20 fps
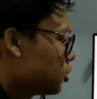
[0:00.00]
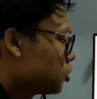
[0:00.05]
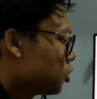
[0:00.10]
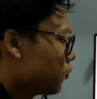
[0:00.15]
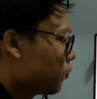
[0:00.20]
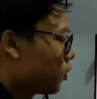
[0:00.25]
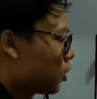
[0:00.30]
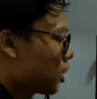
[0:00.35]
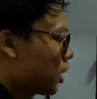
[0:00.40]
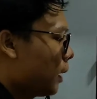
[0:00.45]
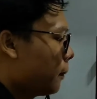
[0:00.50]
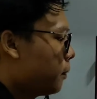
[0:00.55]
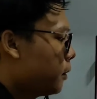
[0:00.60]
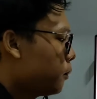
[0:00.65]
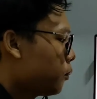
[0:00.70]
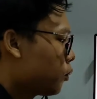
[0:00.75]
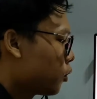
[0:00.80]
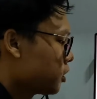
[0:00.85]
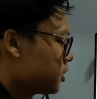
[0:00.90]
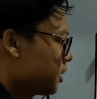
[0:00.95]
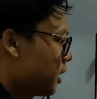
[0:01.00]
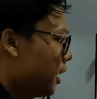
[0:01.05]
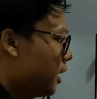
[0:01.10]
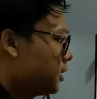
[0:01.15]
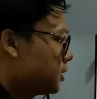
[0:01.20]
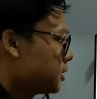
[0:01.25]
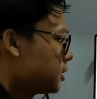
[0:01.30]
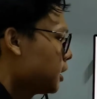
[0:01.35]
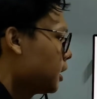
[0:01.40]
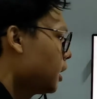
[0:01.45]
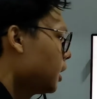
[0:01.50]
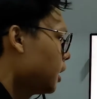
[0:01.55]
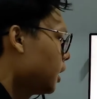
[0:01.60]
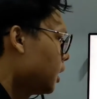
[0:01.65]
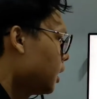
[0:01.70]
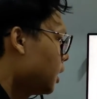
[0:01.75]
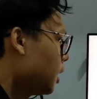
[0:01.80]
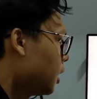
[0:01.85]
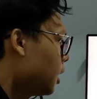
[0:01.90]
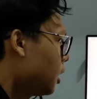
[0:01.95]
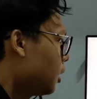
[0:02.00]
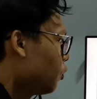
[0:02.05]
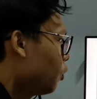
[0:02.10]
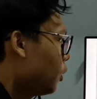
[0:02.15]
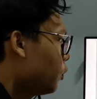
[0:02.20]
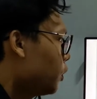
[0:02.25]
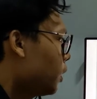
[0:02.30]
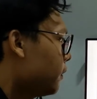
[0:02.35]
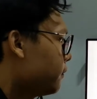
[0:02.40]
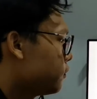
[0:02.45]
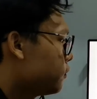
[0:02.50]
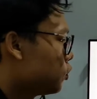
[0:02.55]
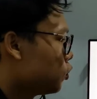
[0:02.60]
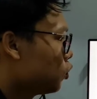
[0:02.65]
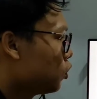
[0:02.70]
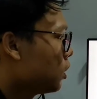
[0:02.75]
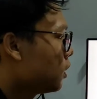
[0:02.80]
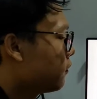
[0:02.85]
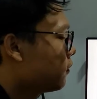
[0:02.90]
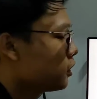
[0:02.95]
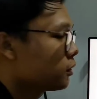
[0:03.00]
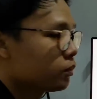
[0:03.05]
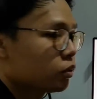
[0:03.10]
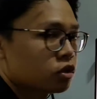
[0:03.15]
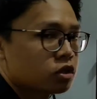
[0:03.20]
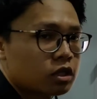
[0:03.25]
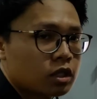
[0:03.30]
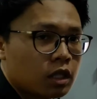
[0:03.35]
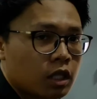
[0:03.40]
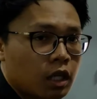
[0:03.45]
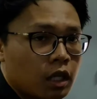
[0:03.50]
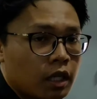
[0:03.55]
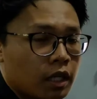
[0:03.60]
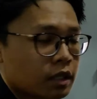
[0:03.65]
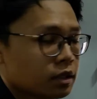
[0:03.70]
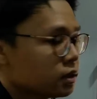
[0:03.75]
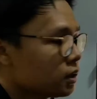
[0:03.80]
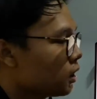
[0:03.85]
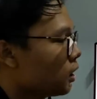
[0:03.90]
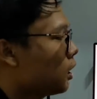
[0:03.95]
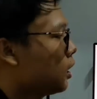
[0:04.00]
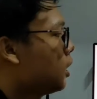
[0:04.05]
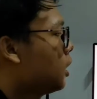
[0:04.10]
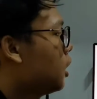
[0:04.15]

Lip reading: So for the coupling process, what we have to do, the first procedure is